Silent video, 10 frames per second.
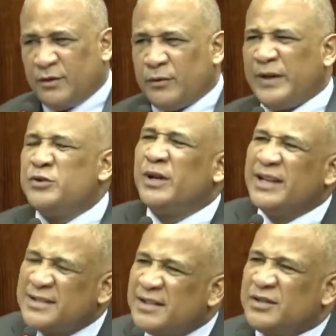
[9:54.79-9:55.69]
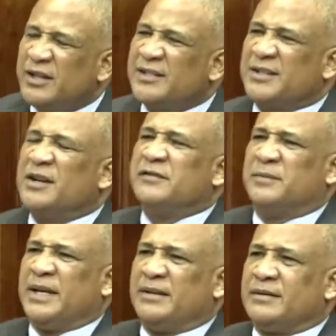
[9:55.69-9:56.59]
when you listen to this
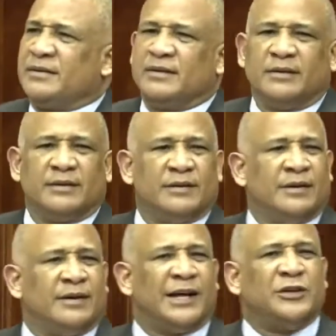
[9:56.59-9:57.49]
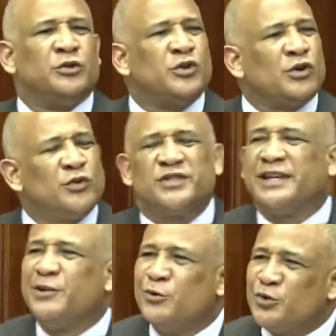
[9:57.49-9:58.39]
government and you talk to
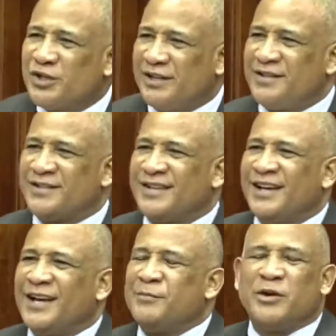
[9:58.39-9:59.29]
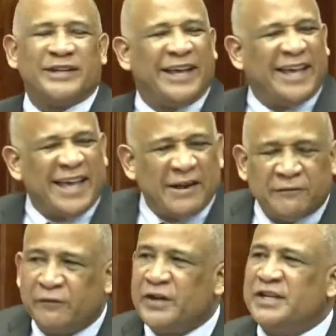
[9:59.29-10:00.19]
St. Lucians about their
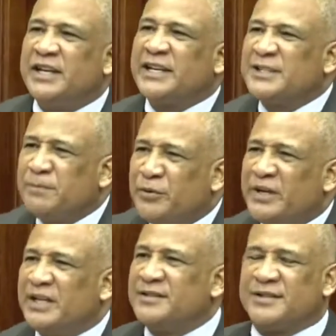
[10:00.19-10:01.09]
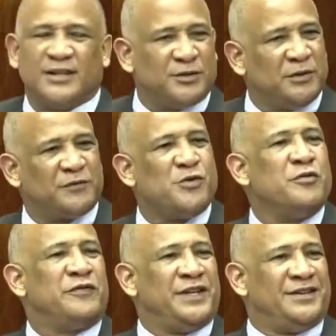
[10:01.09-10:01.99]
everyday experiences with
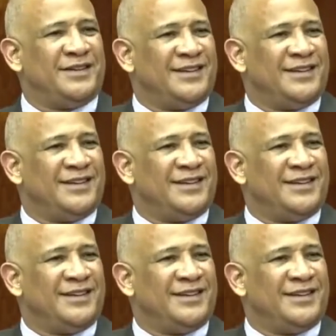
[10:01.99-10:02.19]
COVID.